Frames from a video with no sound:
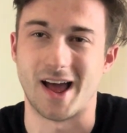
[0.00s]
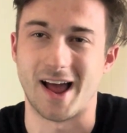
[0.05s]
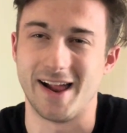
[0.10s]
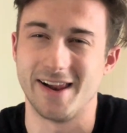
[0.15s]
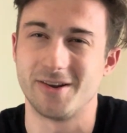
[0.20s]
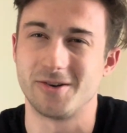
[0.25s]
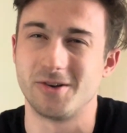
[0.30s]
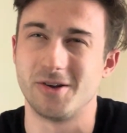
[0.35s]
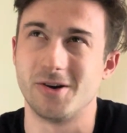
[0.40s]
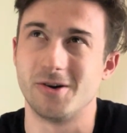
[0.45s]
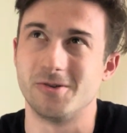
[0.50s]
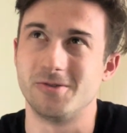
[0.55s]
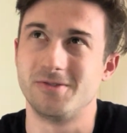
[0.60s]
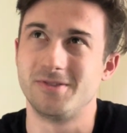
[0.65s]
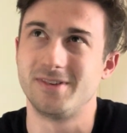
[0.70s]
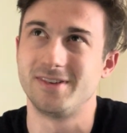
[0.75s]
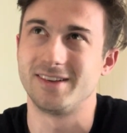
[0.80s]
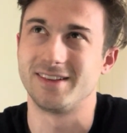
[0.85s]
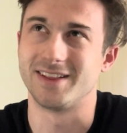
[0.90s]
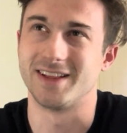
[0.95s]
I don't know.
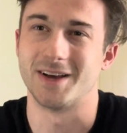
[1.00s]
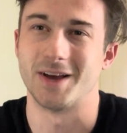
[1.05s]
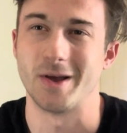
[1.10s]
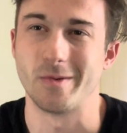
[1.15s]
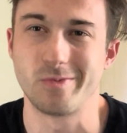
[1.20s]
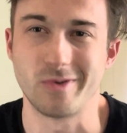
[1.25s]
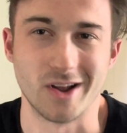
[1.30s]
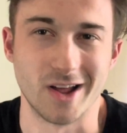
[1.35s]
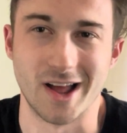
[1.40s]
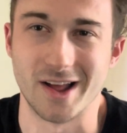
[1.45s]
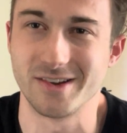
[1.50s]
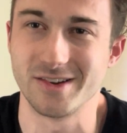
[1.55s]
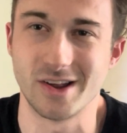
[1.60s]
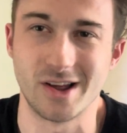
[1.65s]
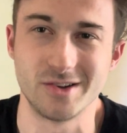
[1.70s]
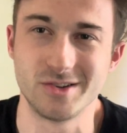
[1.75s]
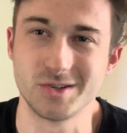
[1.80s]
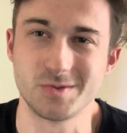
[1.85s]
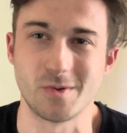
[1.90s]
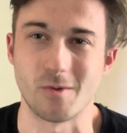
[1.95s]
I
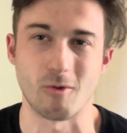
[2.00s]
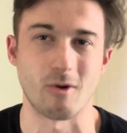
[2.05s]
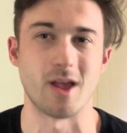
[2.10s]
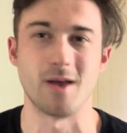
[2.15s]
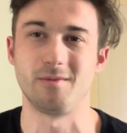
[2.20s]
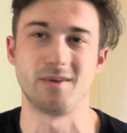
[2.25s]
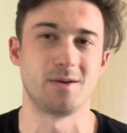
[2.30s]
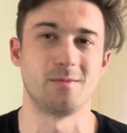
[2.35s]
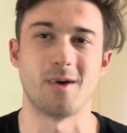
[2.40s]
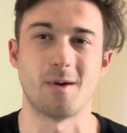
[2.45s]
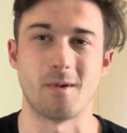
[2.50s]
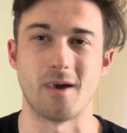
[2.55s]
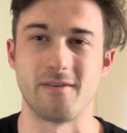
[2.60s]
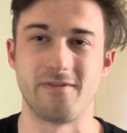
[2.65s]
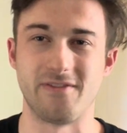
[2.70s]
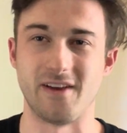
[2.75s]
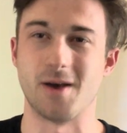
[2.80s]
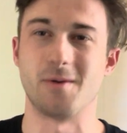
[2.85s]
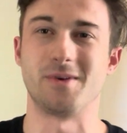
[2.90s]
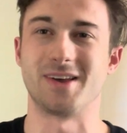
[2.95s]
just been rambling about my
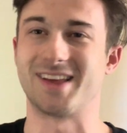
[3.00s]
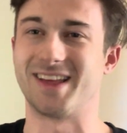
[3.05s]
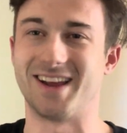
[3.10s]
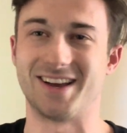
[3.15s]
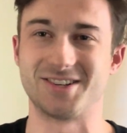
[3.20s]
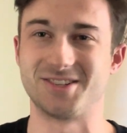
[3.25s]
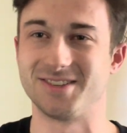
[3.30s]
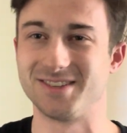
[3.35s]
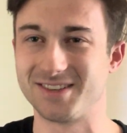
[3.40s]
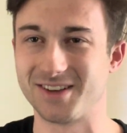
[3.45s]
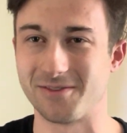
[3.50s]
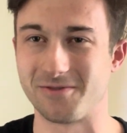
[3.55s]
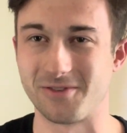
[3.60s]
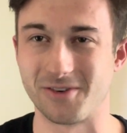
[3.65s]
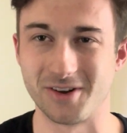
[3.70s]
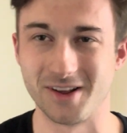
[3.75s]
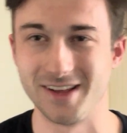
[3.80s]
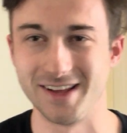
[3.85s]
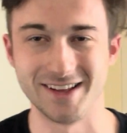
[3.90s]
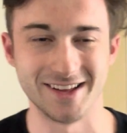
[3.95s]
family connections and stuff
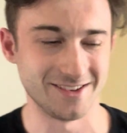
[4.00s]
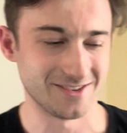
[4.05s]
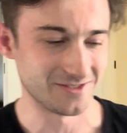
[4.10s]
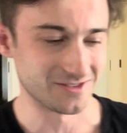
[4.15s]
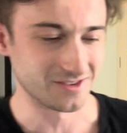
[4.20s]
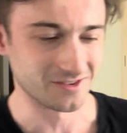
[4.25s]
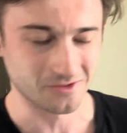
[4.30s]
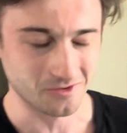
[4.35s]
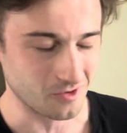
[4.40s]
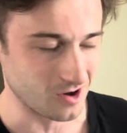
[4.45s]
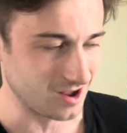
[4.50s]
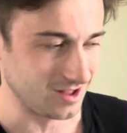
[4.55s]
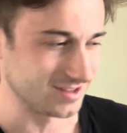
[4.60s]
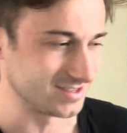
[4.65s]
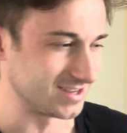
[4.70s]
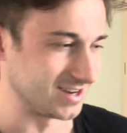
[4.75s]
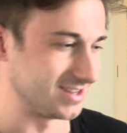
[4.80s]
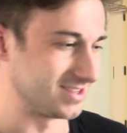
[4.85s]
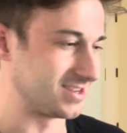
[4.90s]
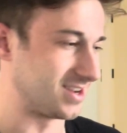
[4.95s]
for a while
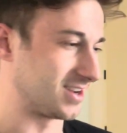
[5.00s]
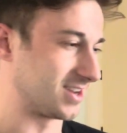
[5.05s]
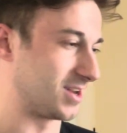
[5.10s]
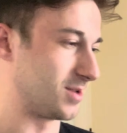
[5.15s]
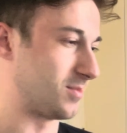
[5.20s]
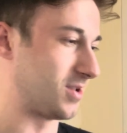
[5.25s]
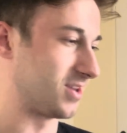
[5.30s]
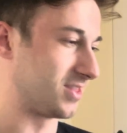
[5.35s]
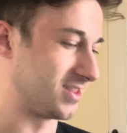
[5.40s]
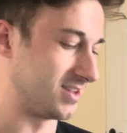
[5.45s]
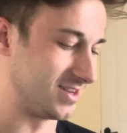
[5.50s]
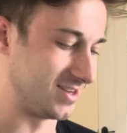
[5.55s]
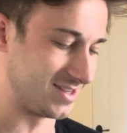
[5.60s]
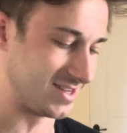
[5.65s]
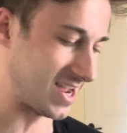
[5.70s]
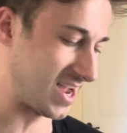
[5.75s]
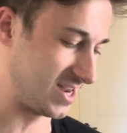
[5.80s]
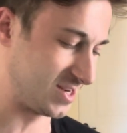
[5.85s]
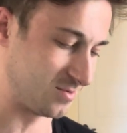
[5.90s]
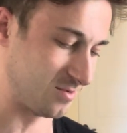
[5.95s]
instead of talking about the
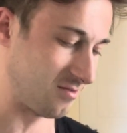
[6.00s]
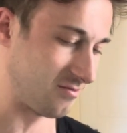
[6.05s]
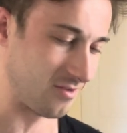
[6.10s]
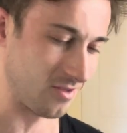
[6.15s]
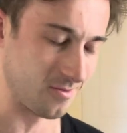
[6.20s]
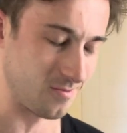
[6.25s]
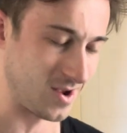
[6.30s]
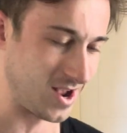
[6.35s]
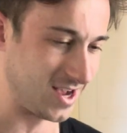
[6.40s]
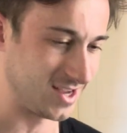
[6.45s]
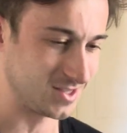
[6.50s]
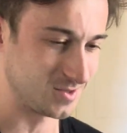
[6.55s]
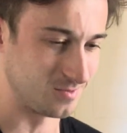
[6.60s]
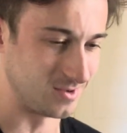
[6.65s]
detachment from the past.